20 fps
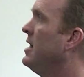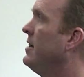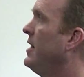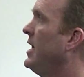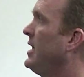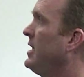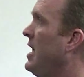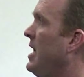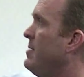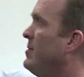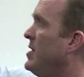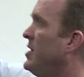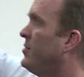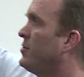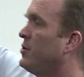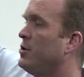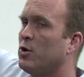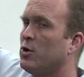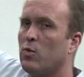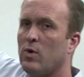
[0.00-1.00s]
They came in
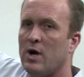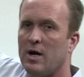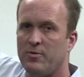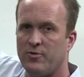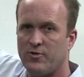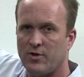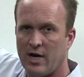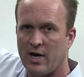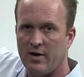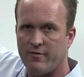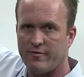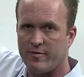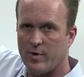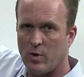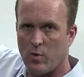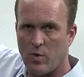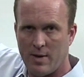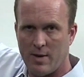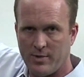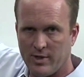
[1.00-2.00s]
through your website from
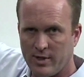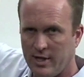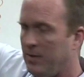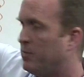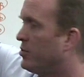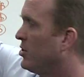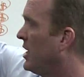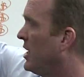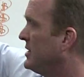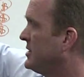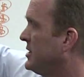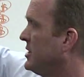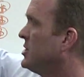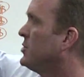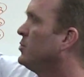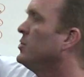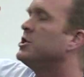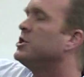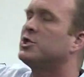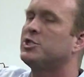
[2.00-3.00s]
a web-to-lead
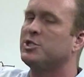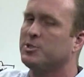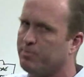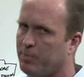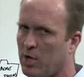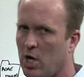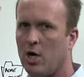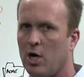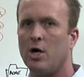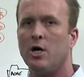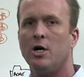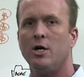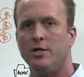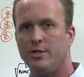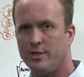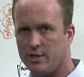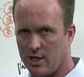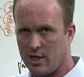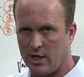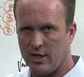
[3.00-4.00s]
process, which
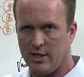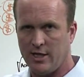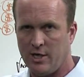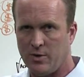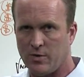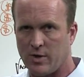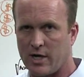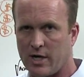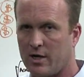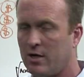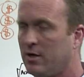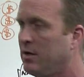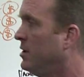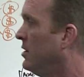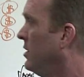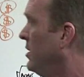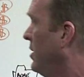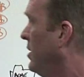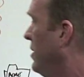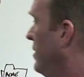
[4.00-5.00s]
spawned a lead record
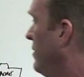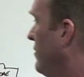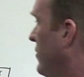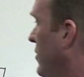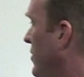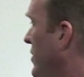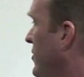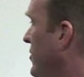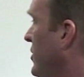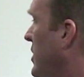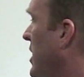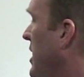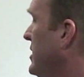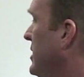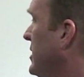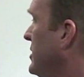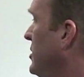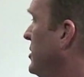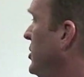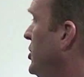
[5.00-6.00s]
for this
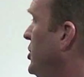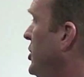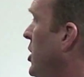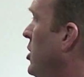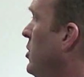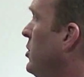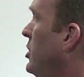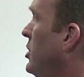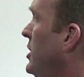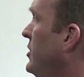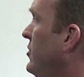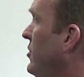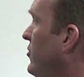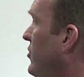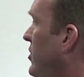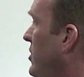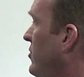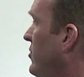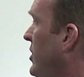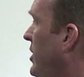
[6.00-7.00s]
contact. So Joe could
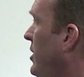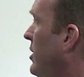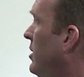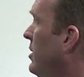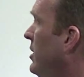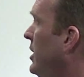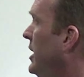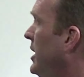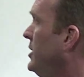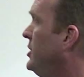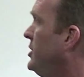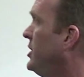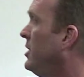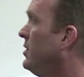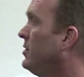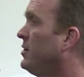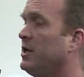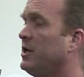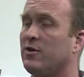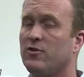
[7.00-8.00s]
exist here, and
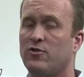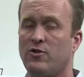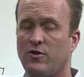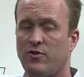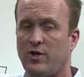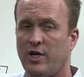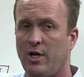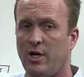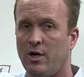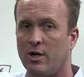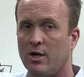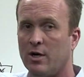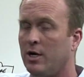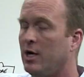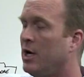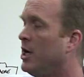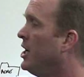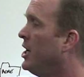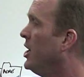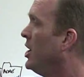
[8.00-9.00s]
Joe could exist here.